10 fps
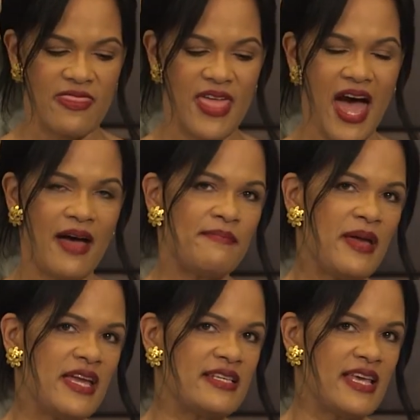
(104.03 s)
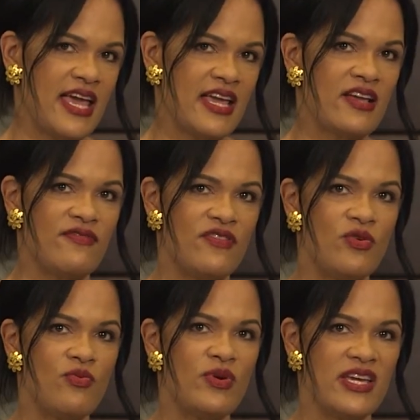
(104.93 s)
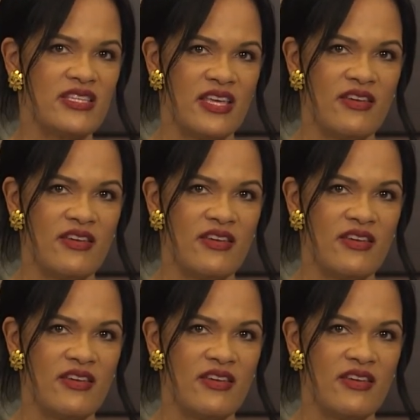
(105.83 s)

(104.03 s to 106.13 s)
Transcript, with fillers: That may take a few weeks